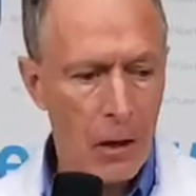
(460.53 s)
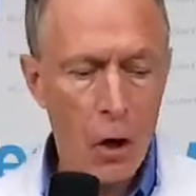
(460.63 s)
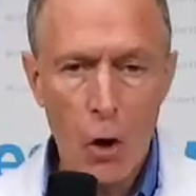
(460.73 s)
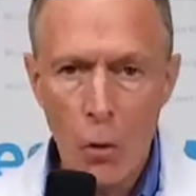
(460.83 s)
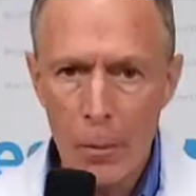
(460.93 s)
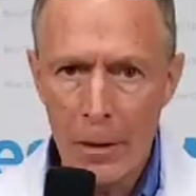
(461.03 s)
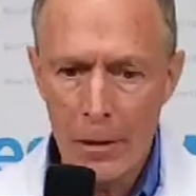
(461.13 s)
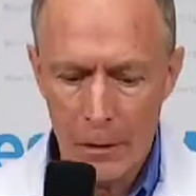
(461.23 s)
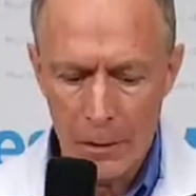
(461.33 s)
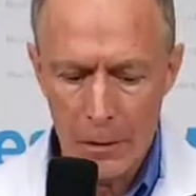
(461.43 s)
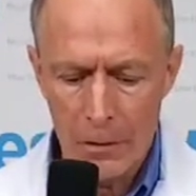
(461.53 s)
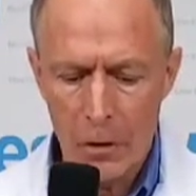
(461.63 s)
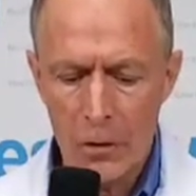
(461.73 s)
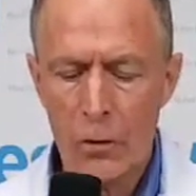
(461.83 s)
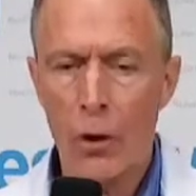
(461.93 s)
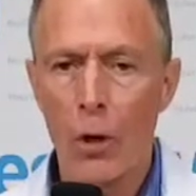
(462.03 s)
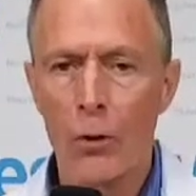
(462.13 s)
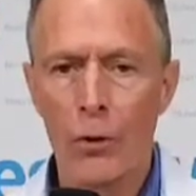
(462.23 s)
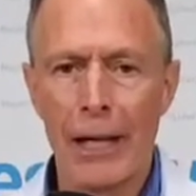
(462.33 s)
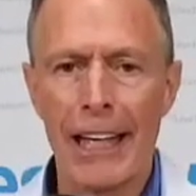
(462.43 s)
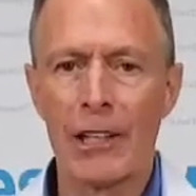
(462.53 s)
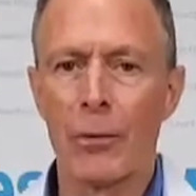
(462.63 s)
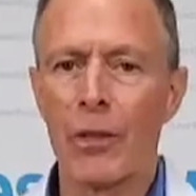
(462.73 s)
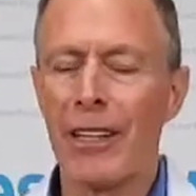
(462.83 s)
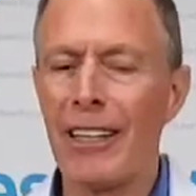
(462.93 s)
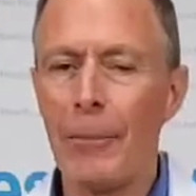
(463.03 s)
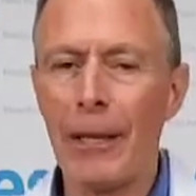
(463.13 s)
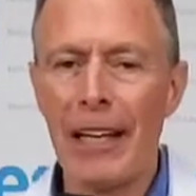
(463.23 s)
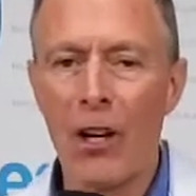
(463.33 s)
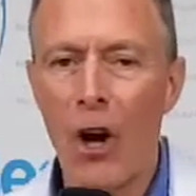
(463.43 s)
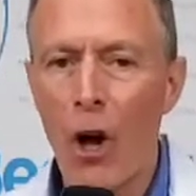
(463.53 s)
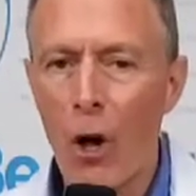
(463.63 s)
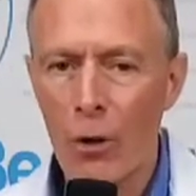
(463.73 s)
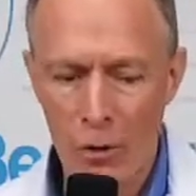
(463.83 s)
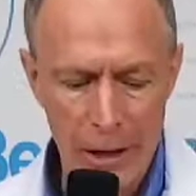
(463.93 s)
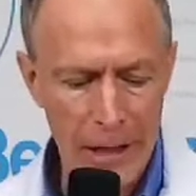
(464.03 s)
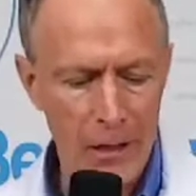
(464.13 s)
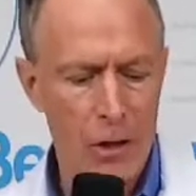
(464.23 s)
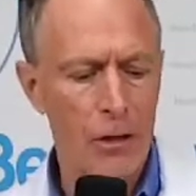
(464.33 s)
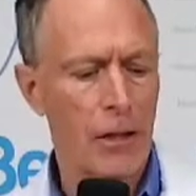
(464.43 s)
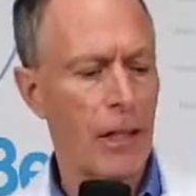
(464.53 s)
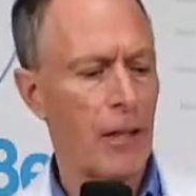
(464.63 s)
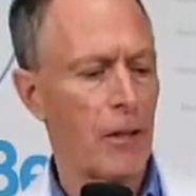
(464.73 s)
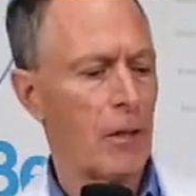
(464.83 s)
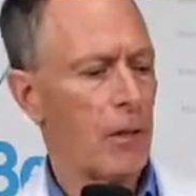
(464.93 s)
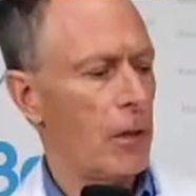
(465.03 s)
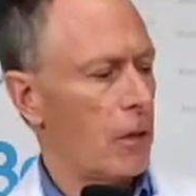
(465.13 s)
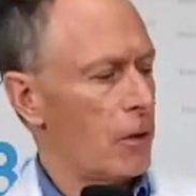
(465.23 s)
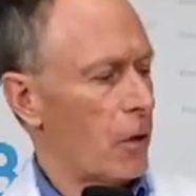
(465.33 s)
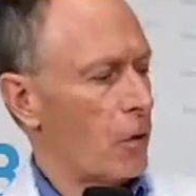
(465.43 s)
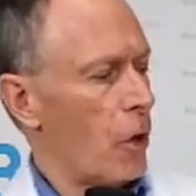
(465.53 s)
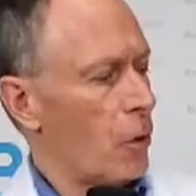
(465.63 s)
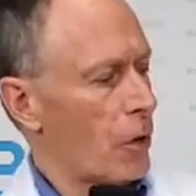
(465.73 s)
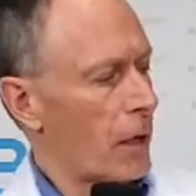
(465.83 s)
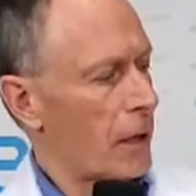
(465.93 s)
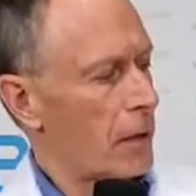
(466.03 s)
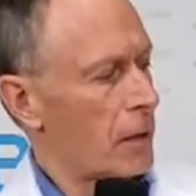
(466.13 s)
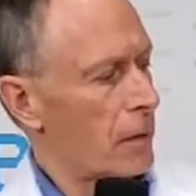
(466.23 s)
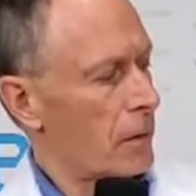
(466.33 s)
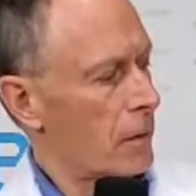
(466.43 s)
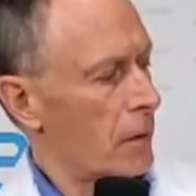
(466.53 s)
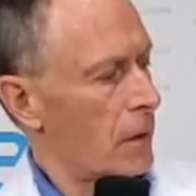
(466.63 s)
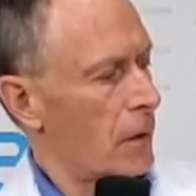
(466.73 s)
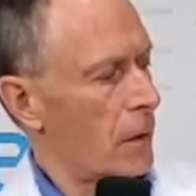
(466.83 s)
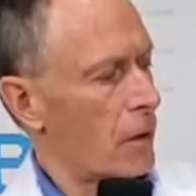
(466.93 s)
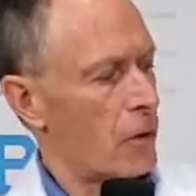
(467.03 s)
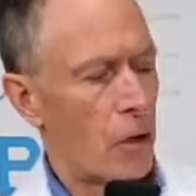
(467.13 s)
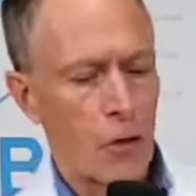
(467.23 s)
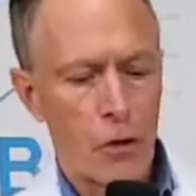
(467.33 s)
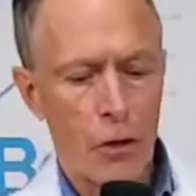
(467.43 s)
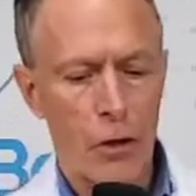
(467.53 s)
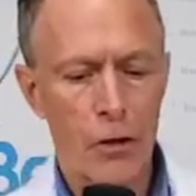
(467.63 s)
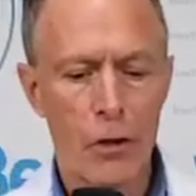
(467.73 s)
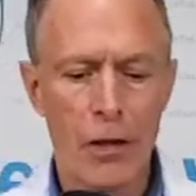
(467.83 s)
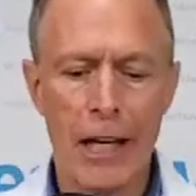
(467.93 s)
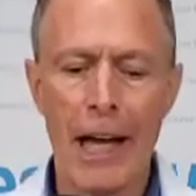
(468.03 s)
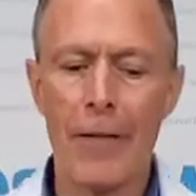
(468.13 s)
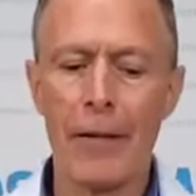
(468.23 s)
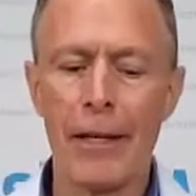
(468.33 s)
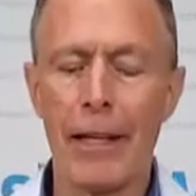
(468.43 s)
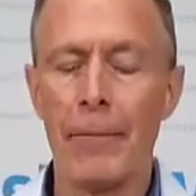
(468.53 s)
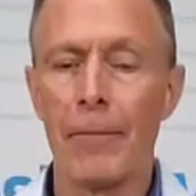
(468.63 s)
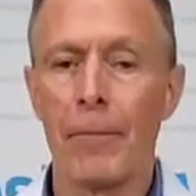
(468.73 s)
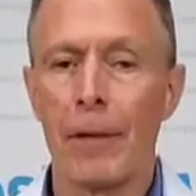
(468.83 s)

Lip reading: oatmeal. Those are all grains. We're going to eliminate all grains altogether. So no grains, no sugars. You can have any